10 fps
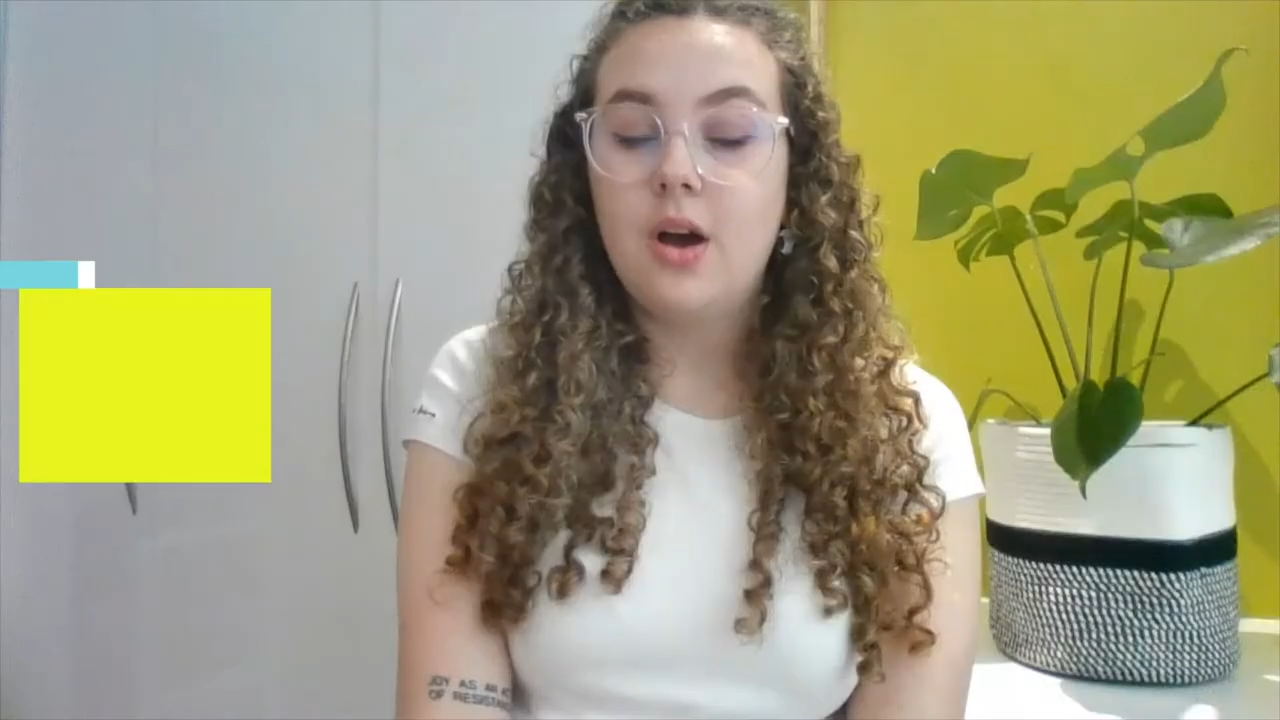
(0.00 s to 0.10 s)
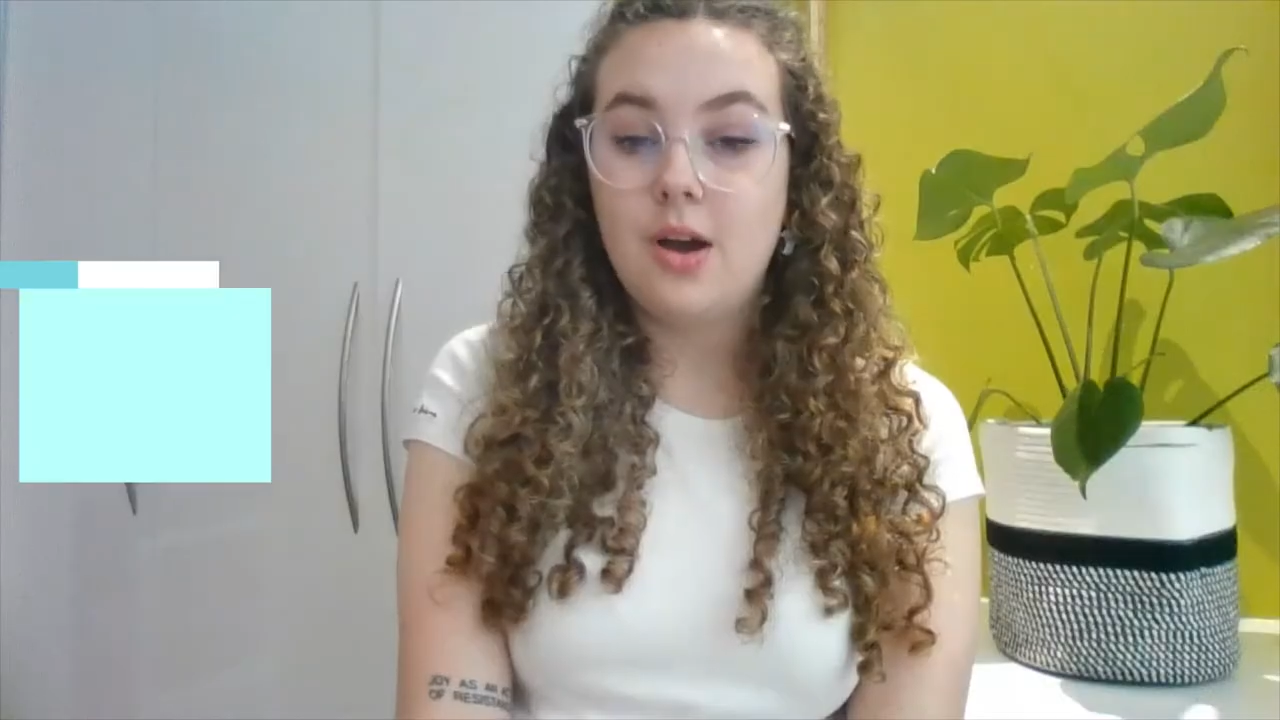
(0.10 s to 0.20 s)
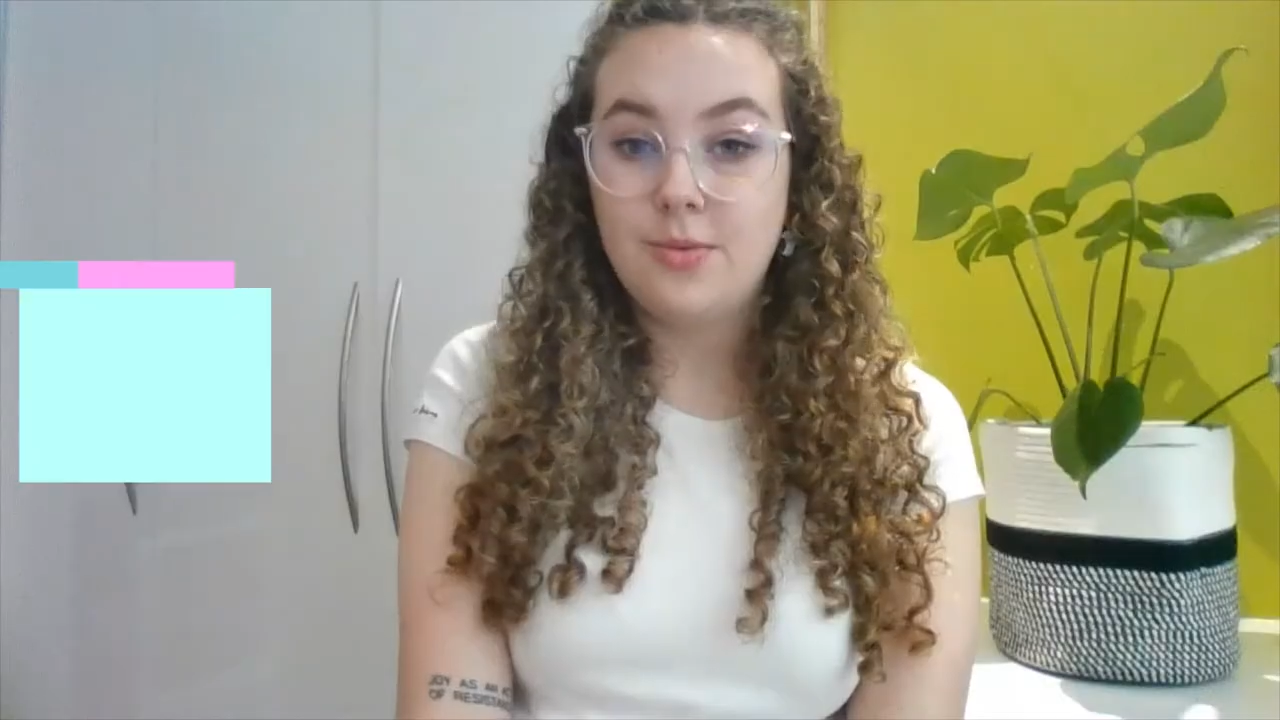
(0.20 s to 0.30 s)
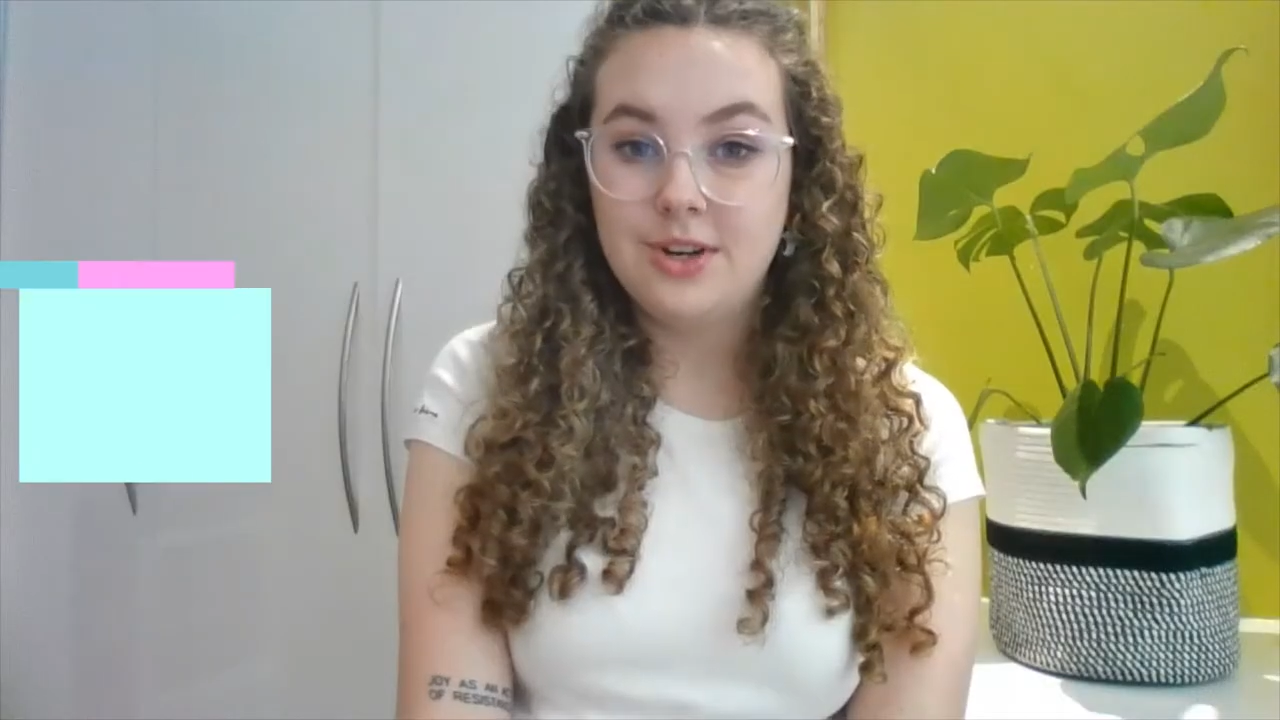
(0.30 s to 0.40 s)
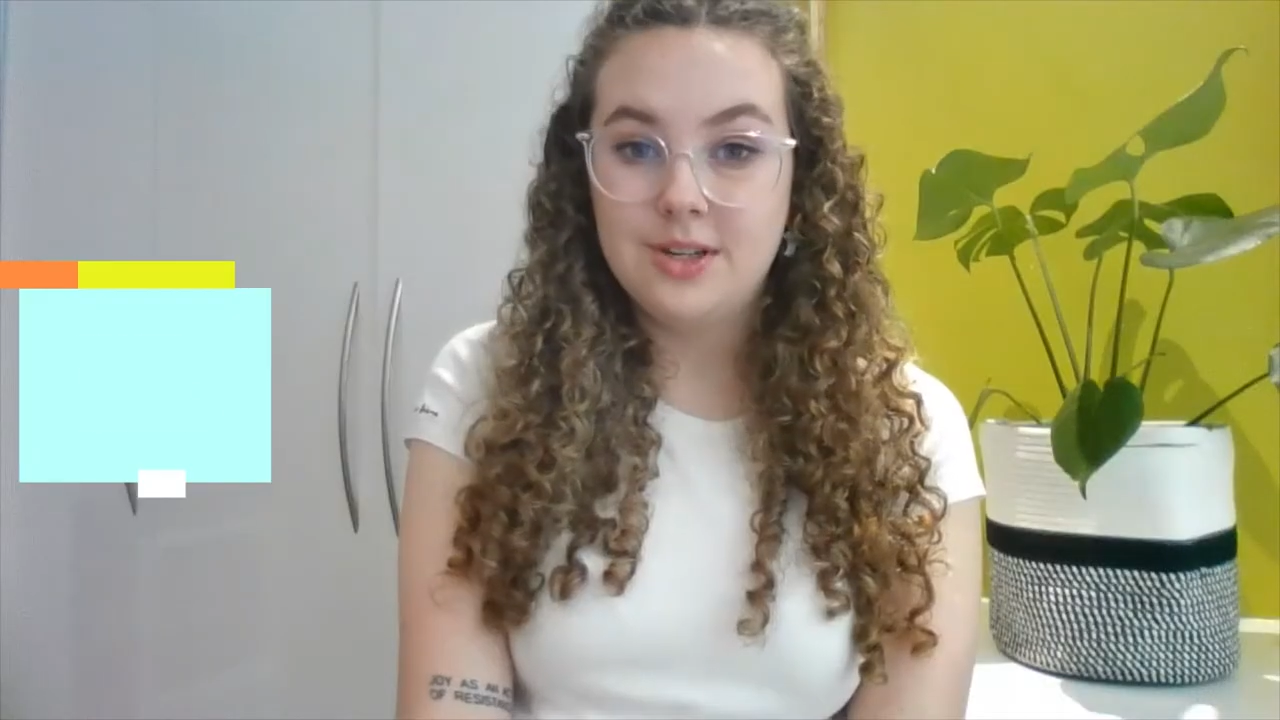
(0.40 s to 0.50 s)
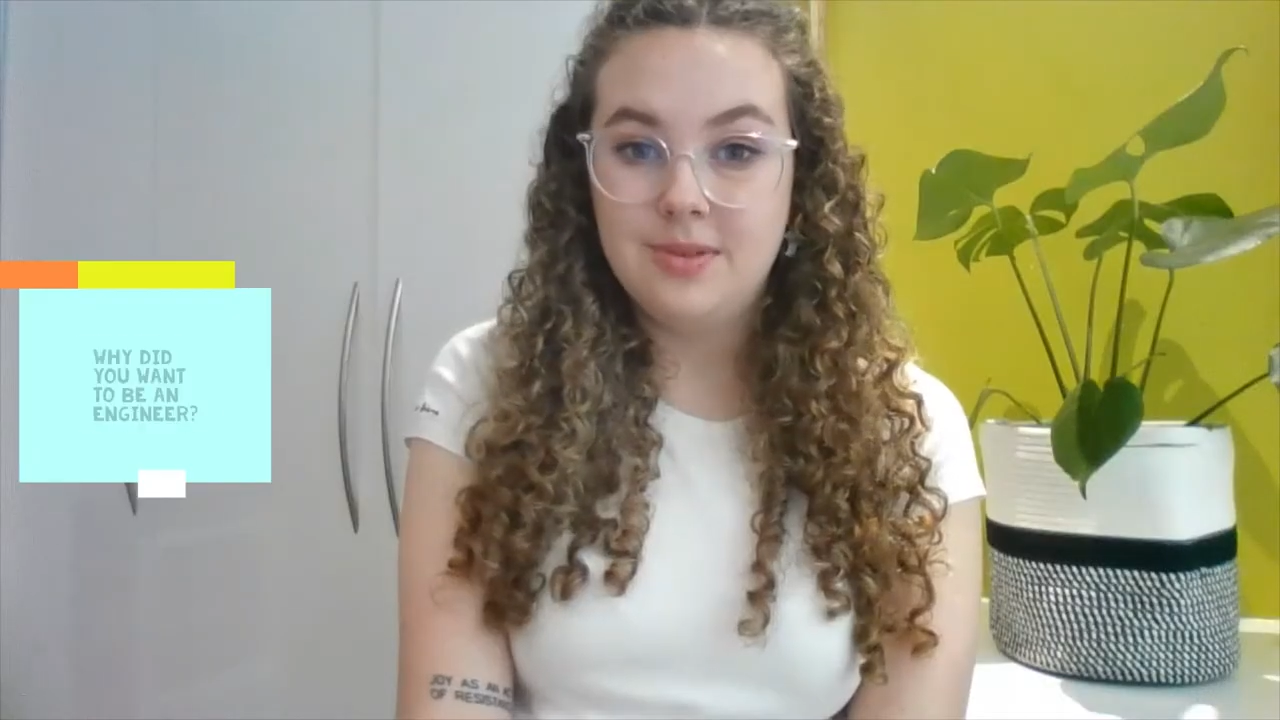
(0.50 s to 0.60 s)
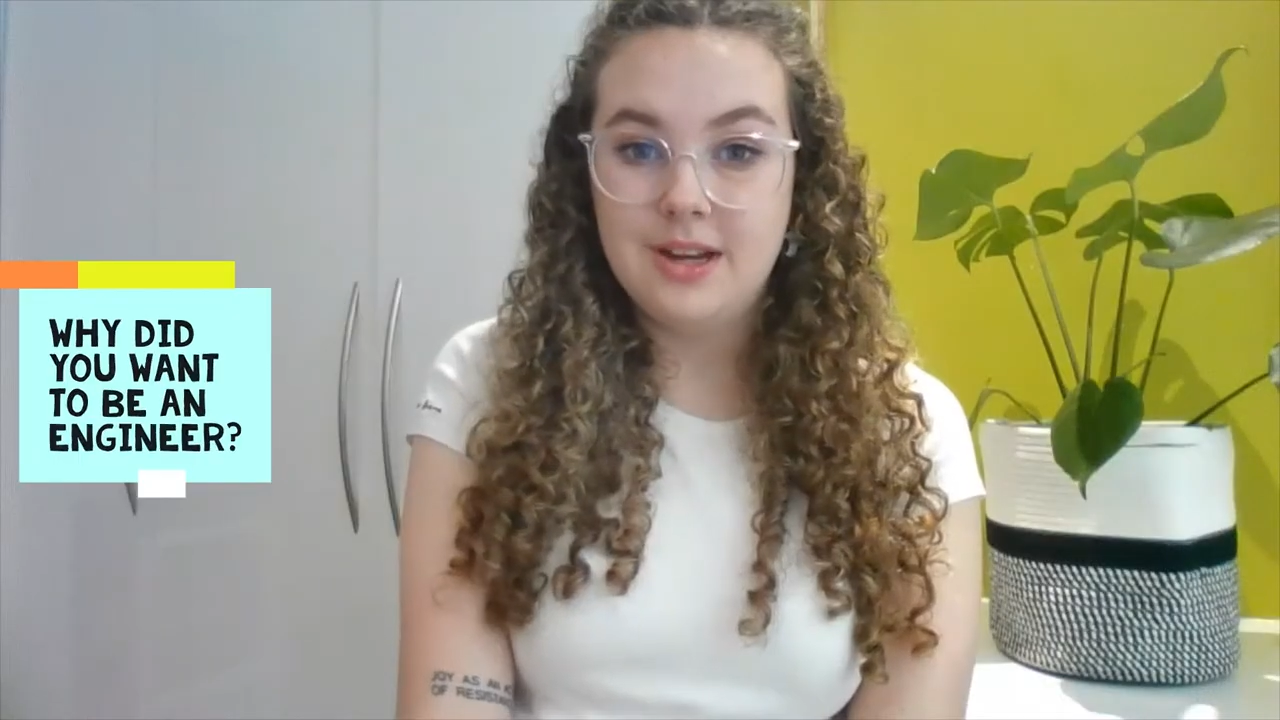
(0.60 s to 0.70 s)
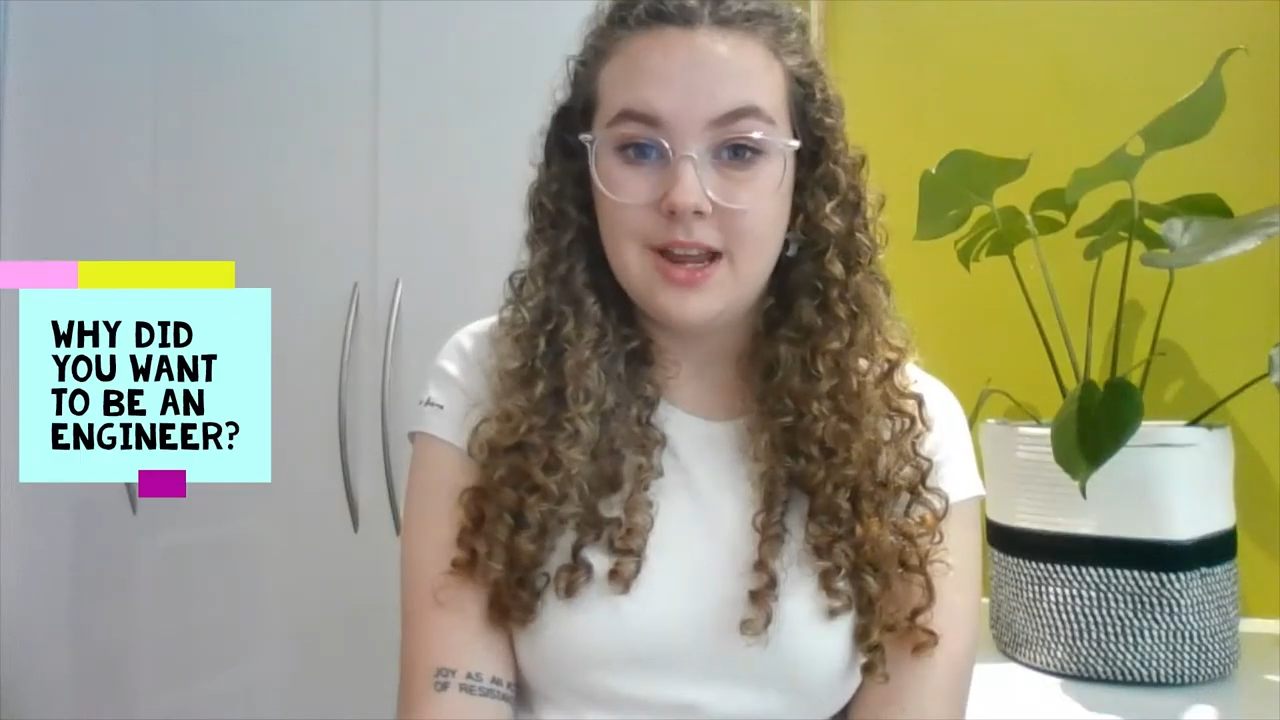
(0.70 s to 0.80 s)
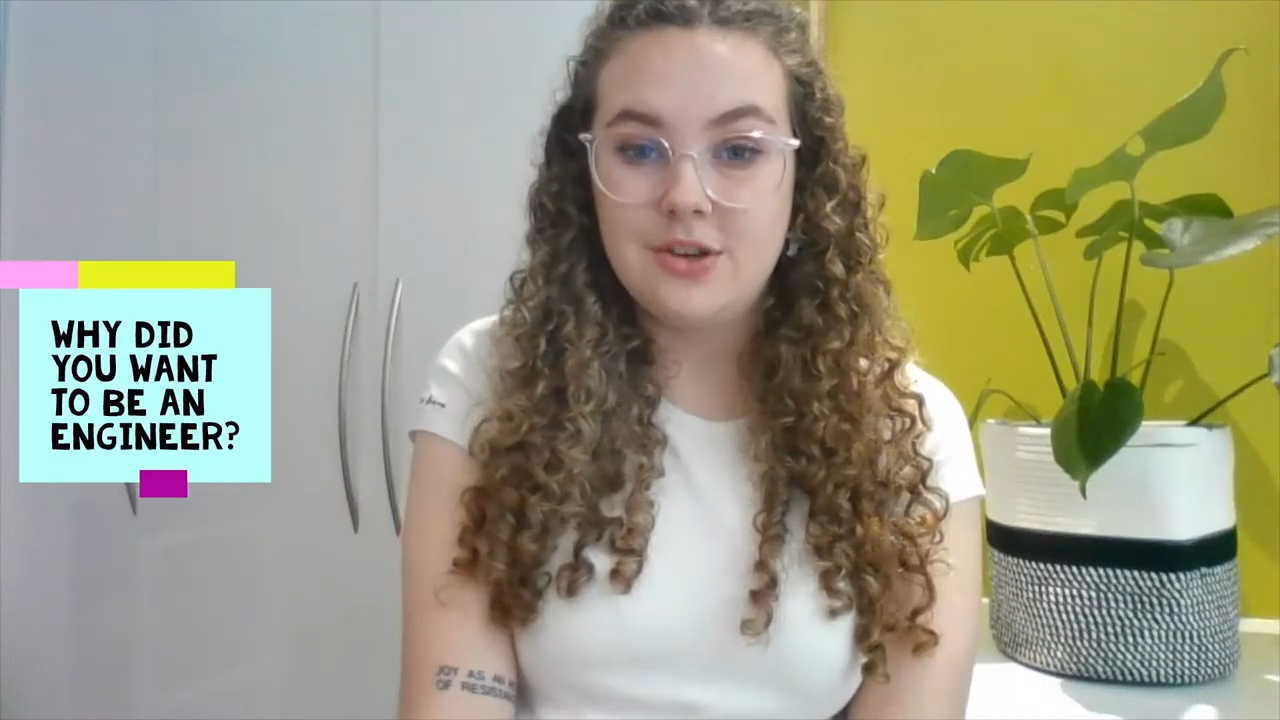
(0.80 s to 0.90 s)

I wanted to be an